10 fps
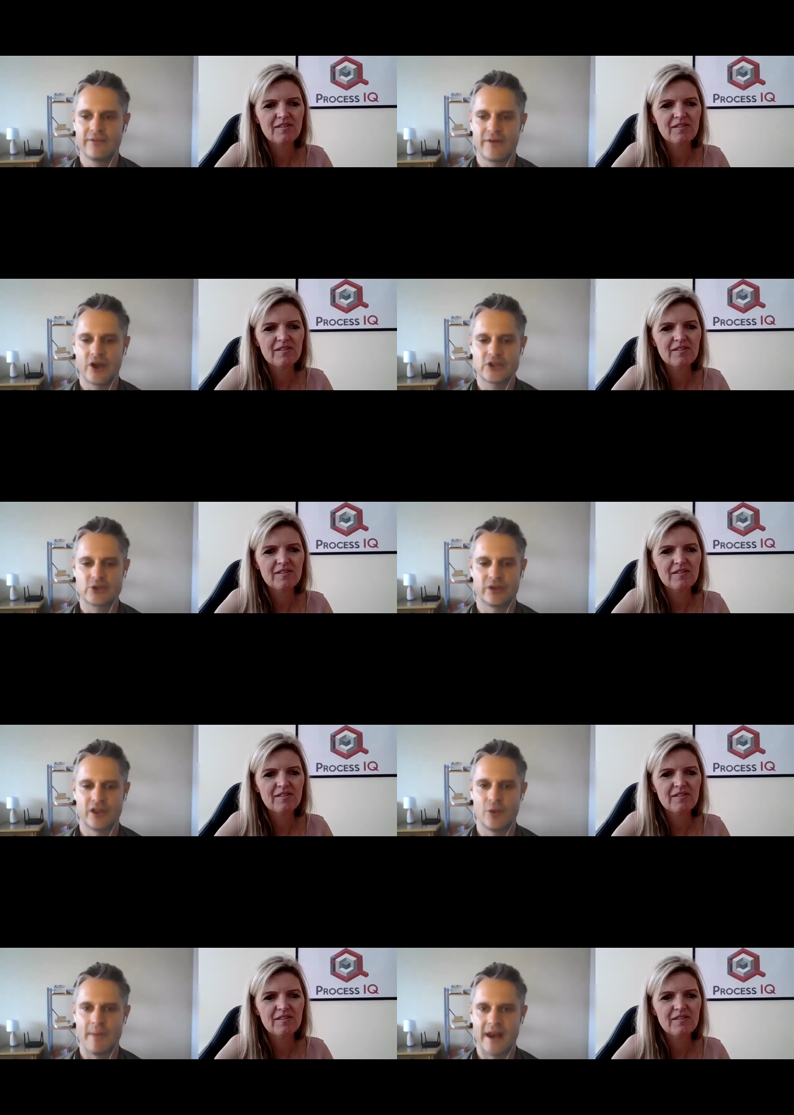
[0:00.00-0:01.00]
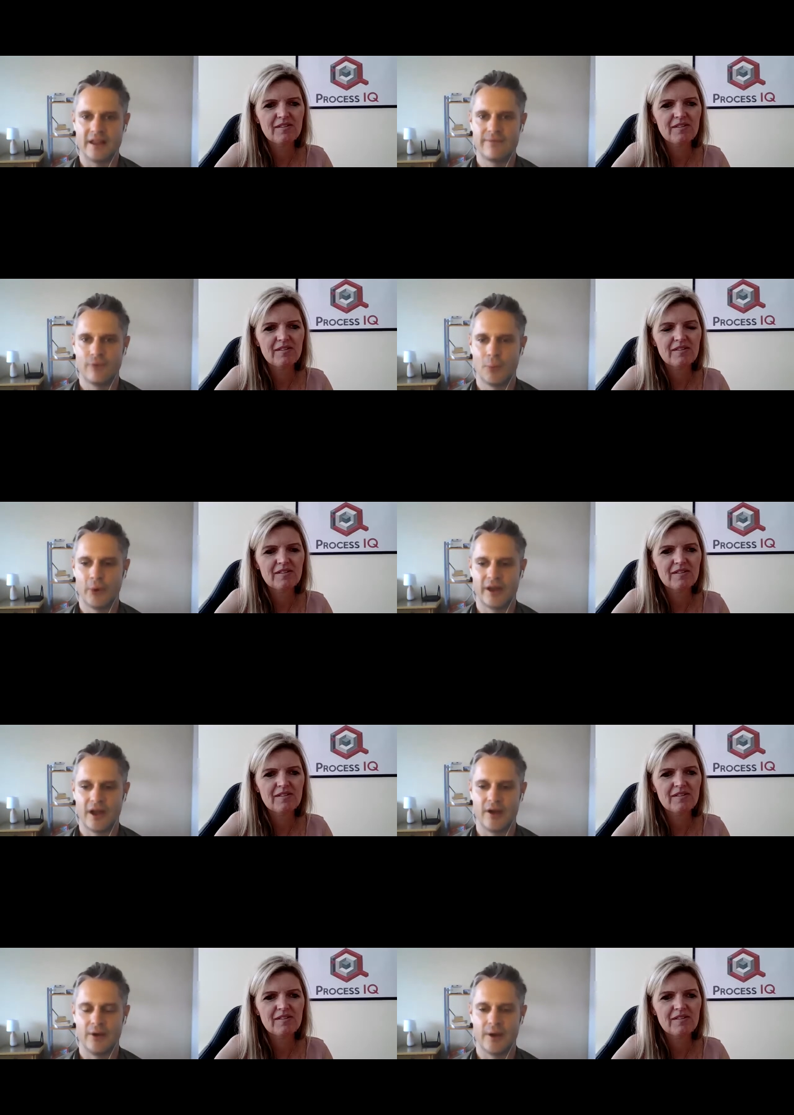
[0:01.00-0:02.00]
Speaker 1: focus on the humanity 4.0
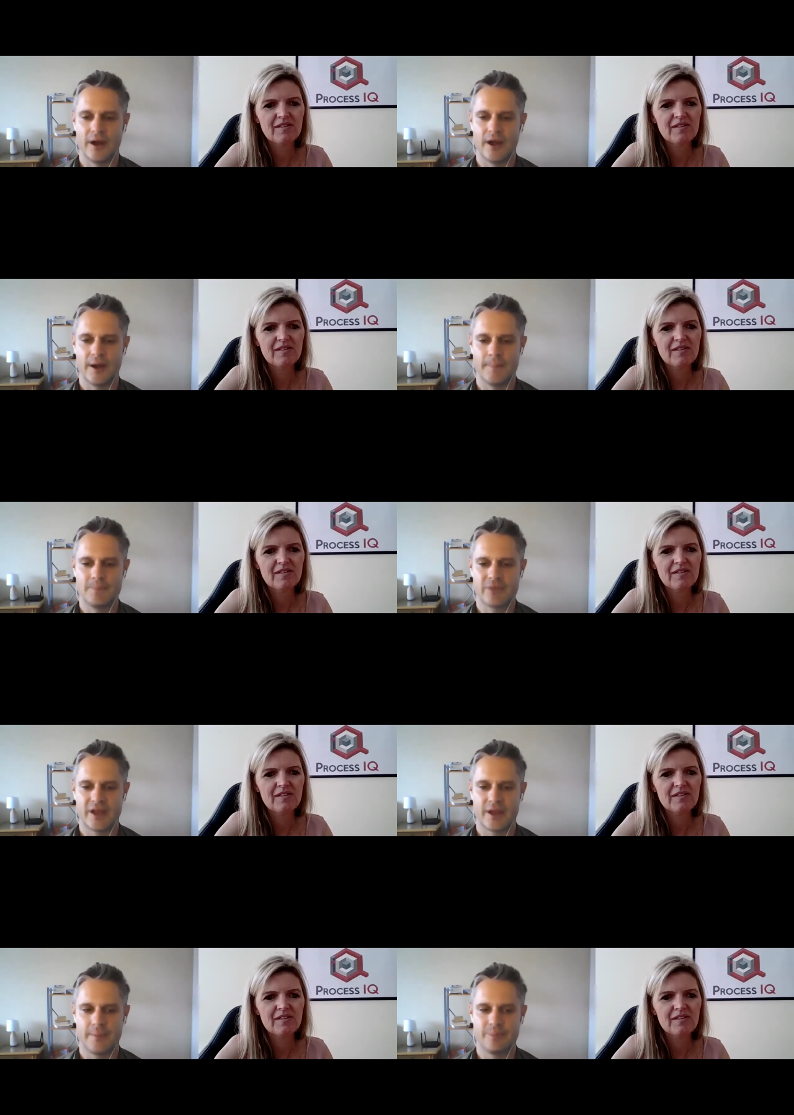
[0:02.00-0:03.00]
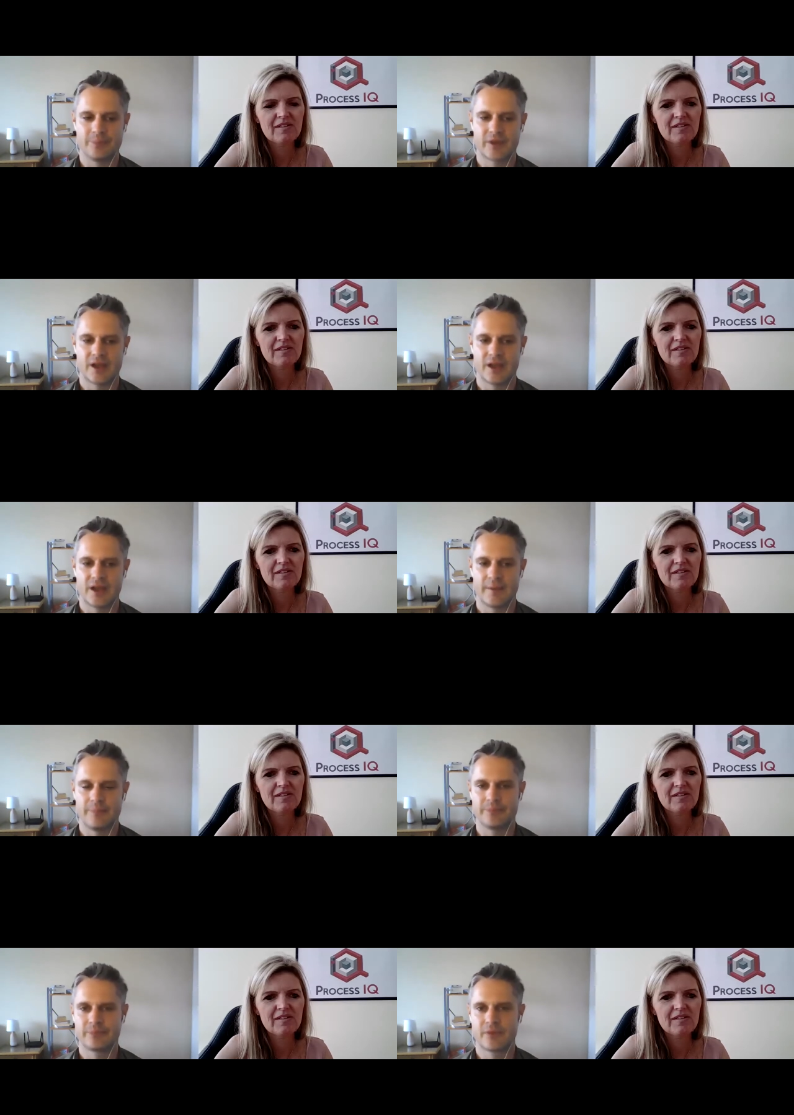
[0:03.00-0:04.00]
uh, um,
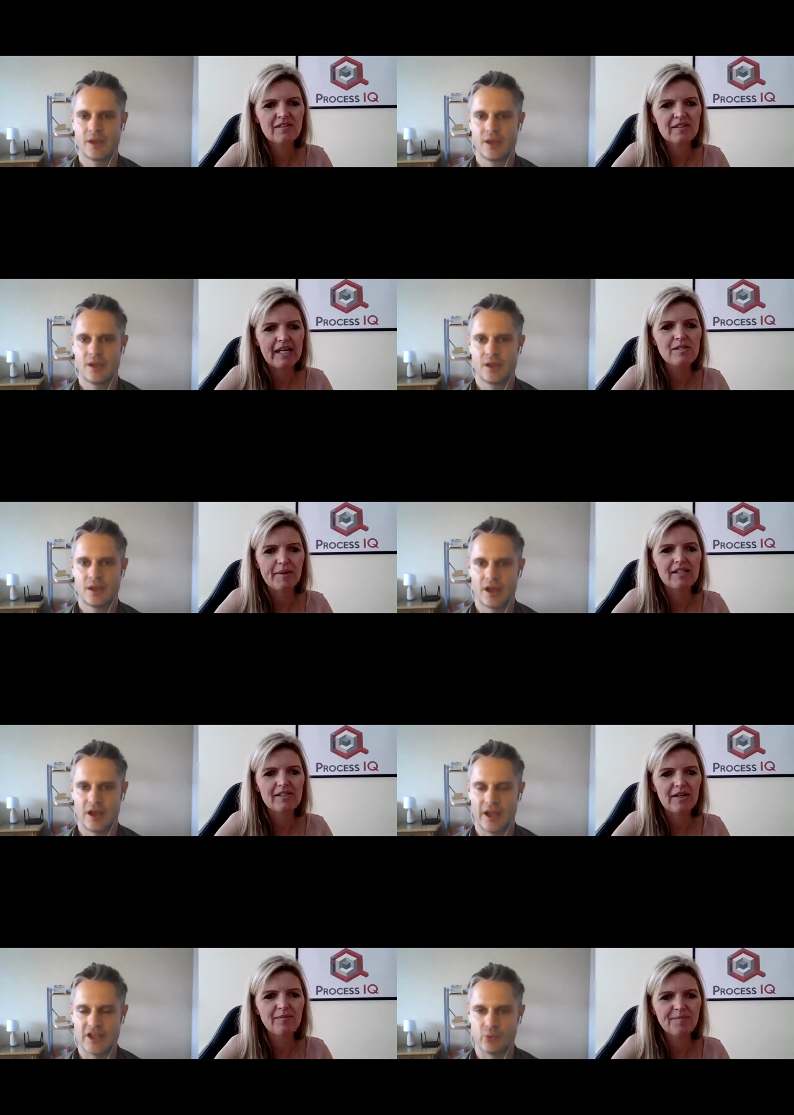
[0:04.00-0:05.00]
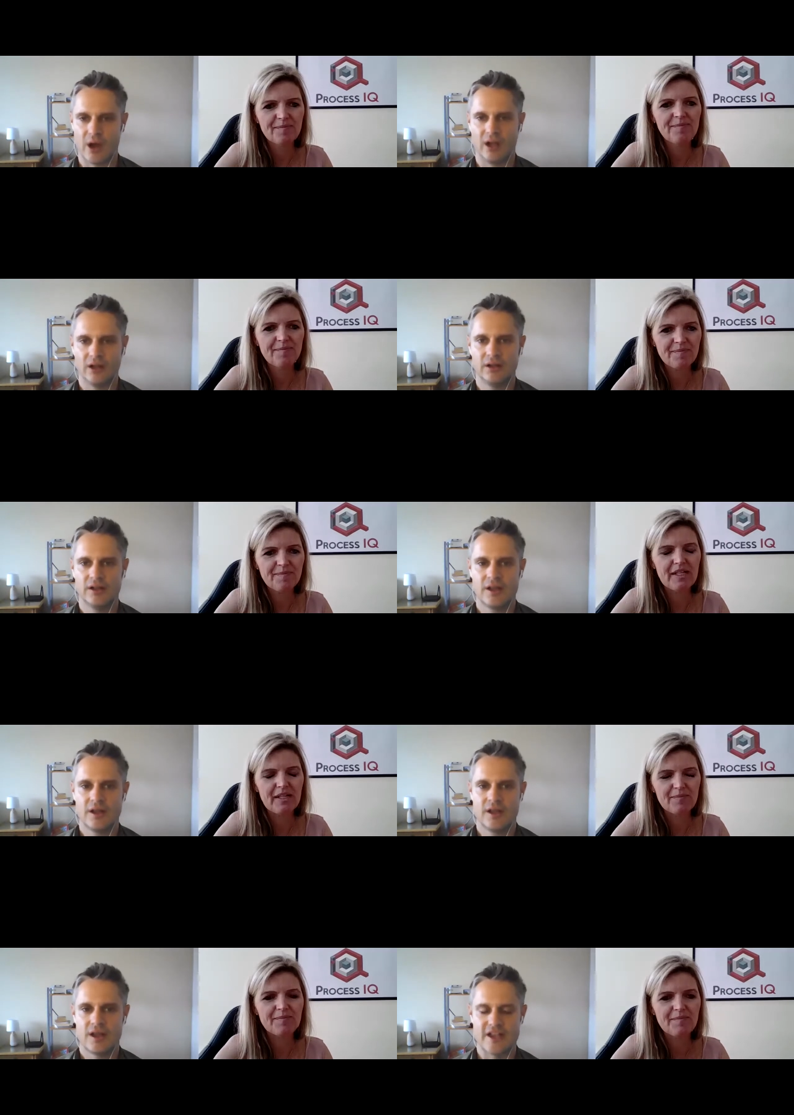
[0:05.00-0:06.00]
um,
Speaker 2: aspect as yeah. well,
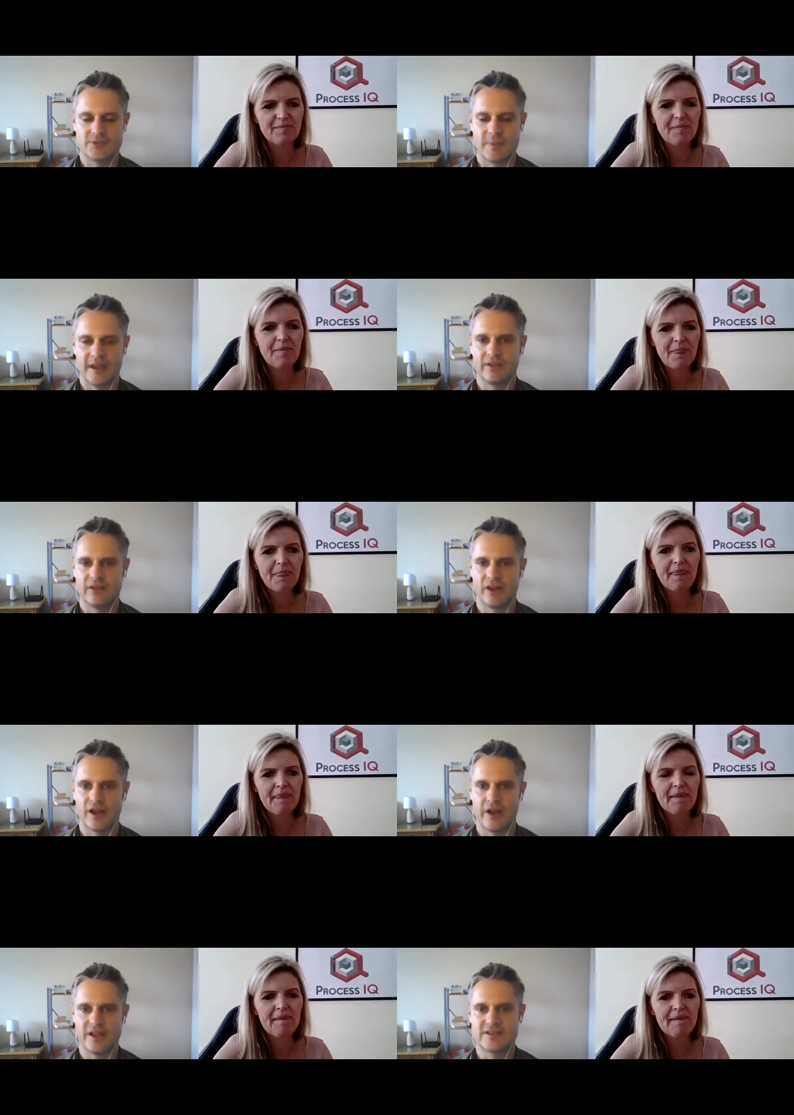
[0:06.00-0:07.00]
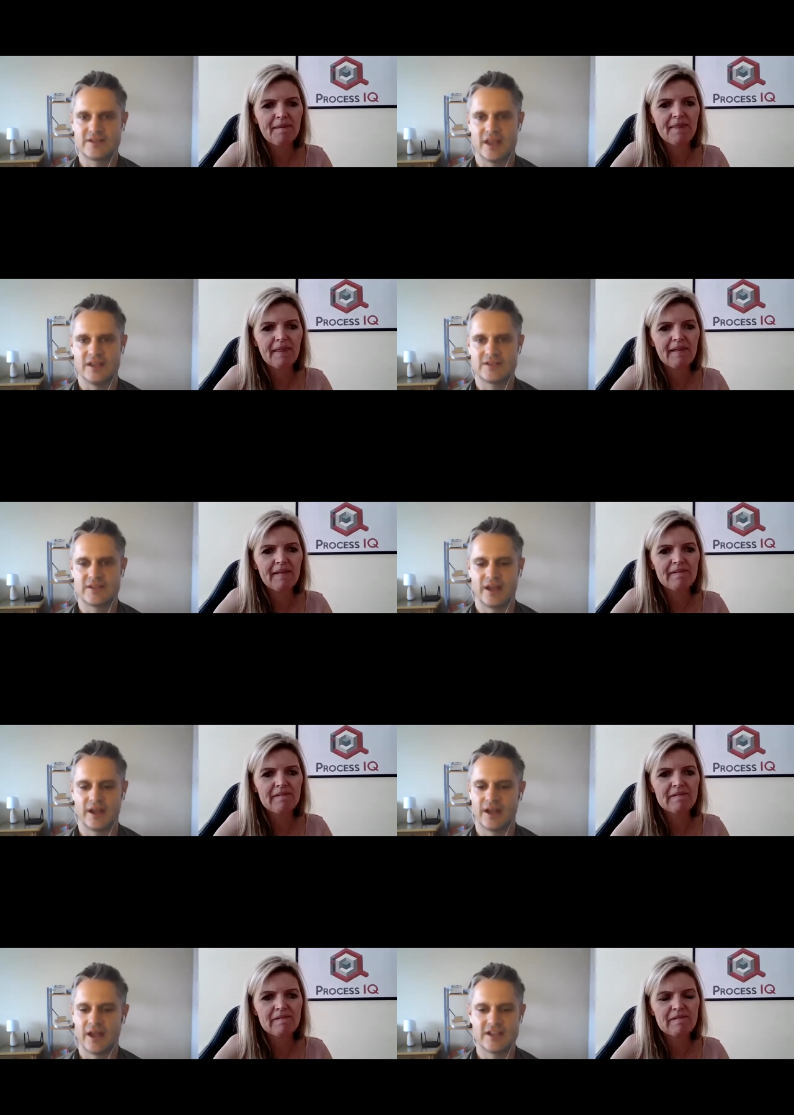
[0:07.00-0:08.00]
yeah.
Speaker 1: aspect you know it's it's
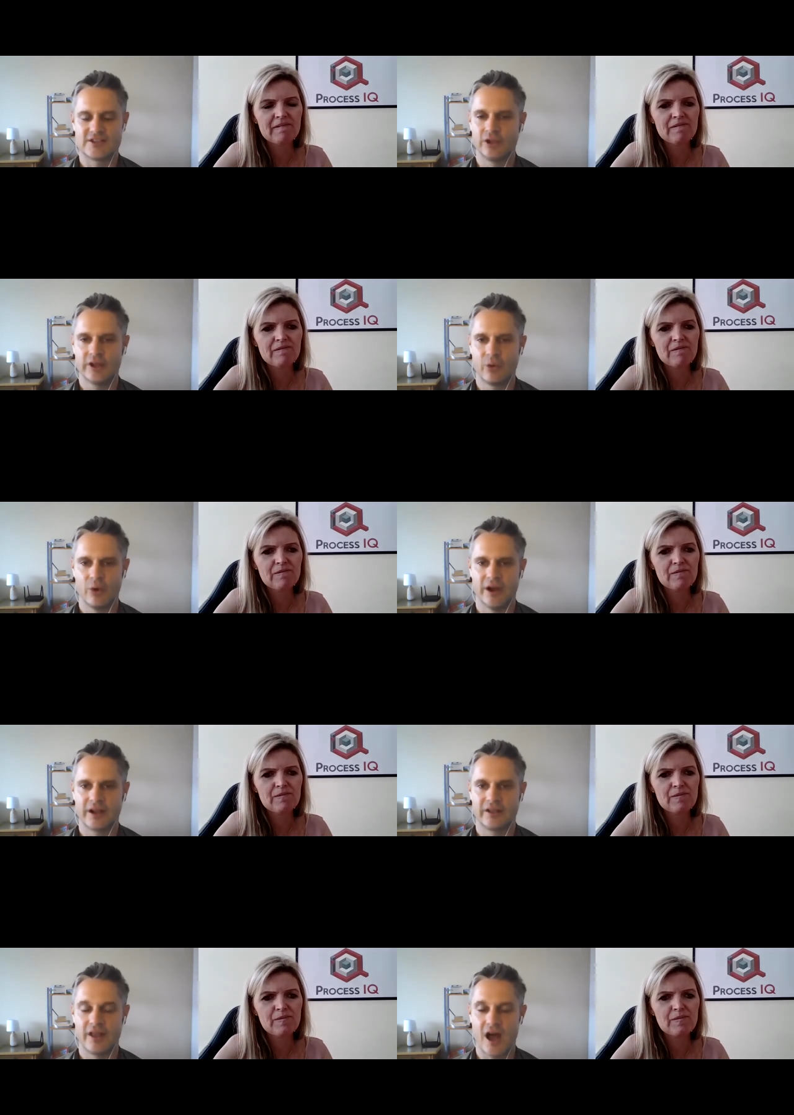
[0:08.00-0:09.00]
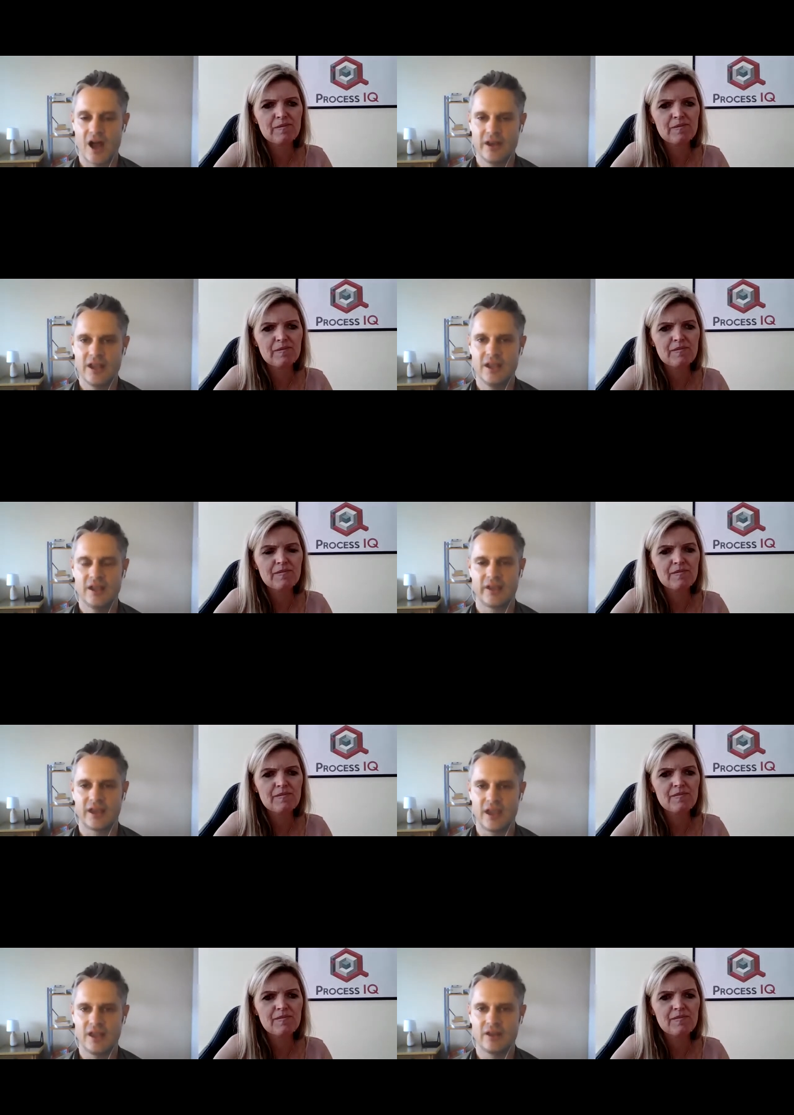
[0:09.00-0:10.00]
uh, it's not going to work the only the
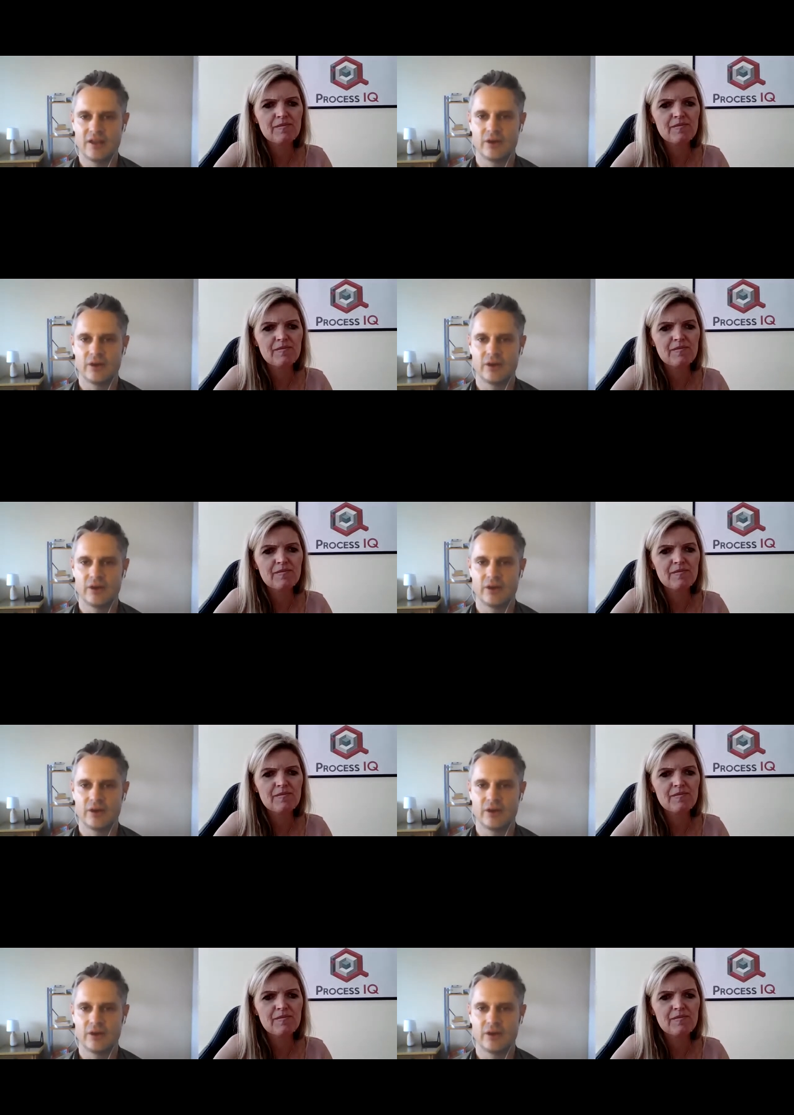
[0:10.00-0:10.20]
key to